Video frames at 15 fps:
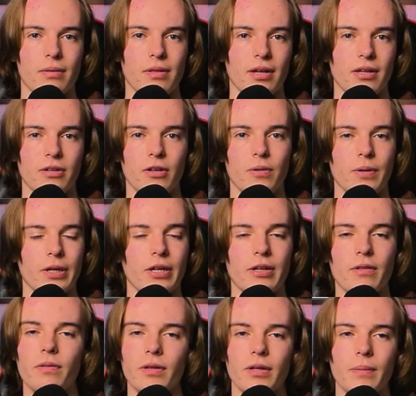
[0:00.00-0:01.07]
without knowing
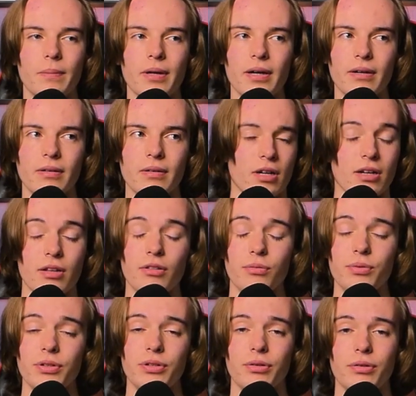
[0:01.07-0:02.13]
anything about it. Another
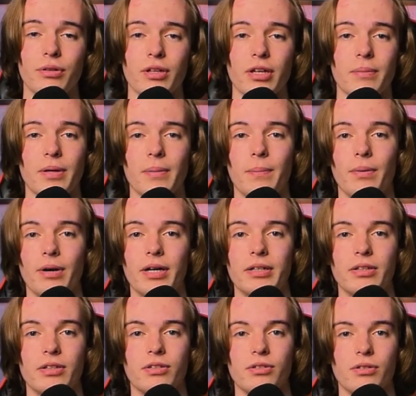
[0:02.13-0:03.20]
really good thing about
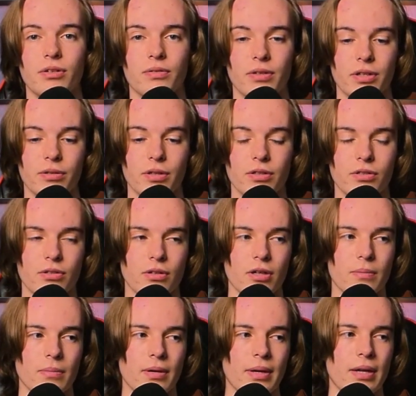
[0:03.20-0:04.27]
buying this off
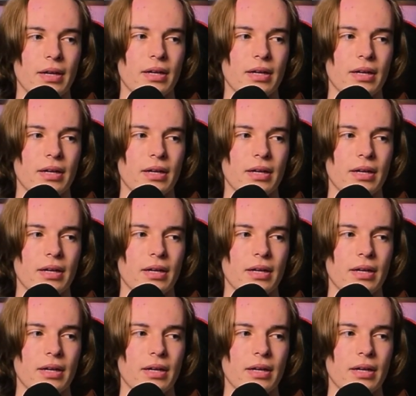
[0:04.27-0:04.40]
Herostime